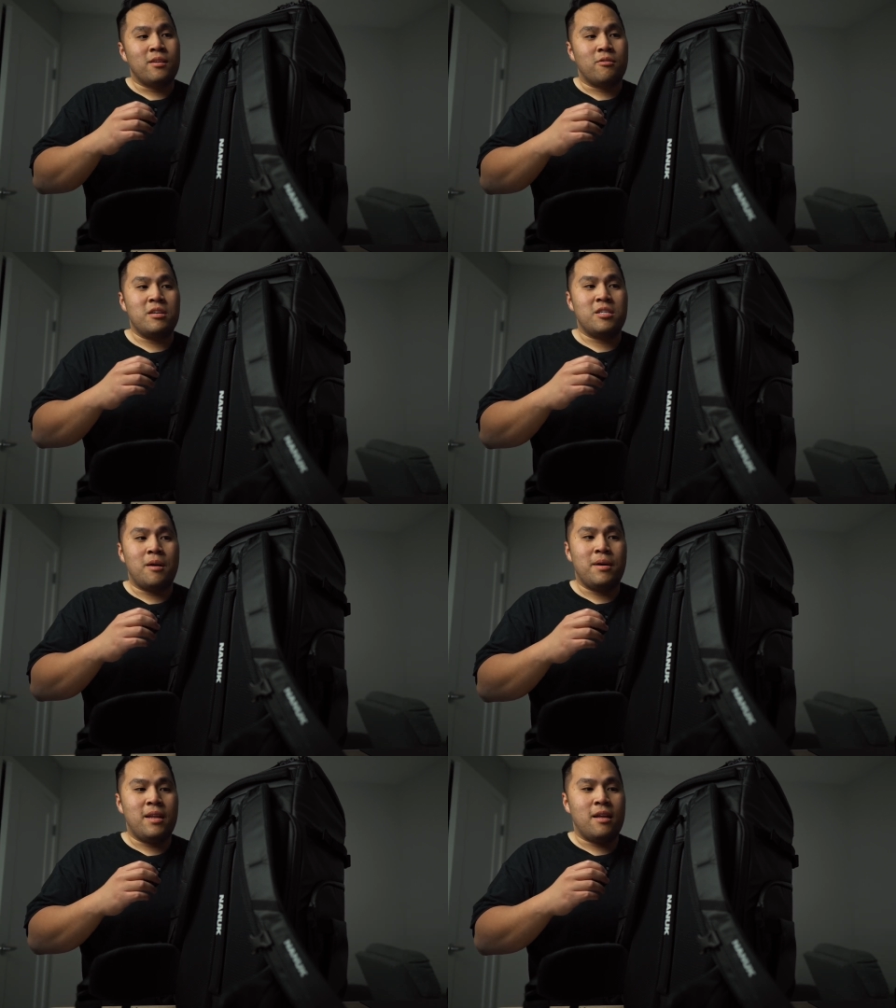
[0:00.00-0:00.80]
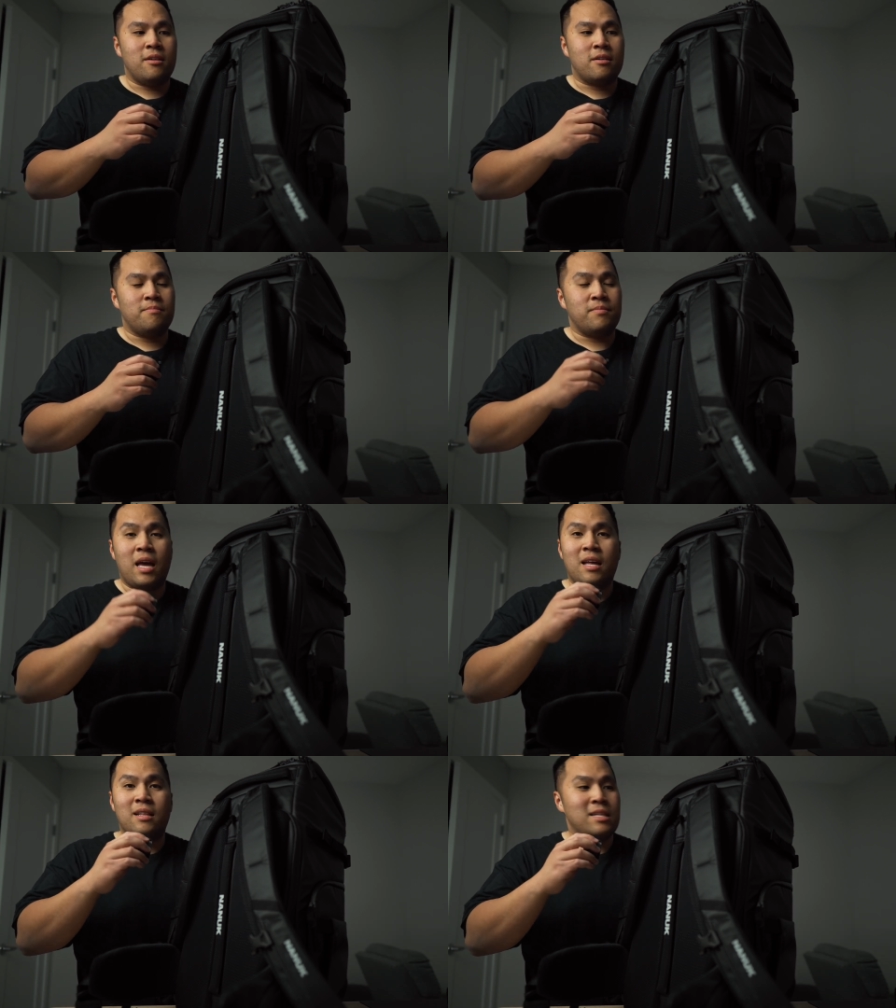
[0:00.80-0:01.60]
great job by Nanuk.
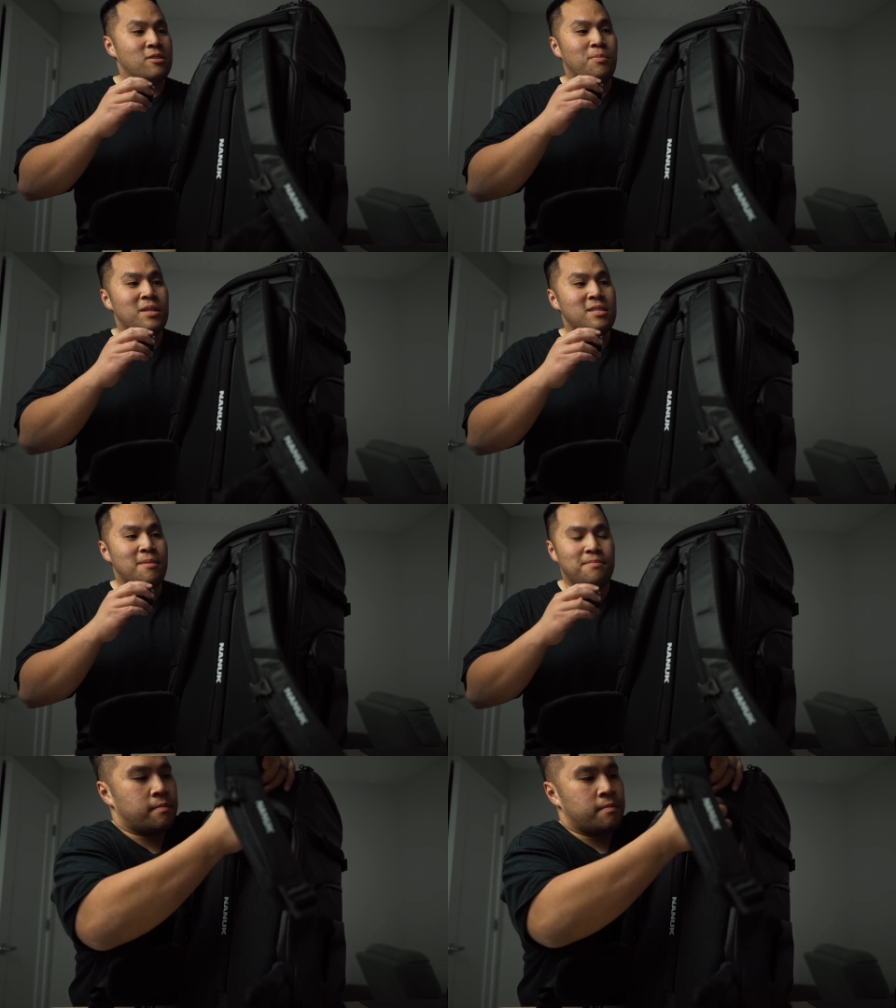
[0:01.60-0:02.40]
And let's open this up.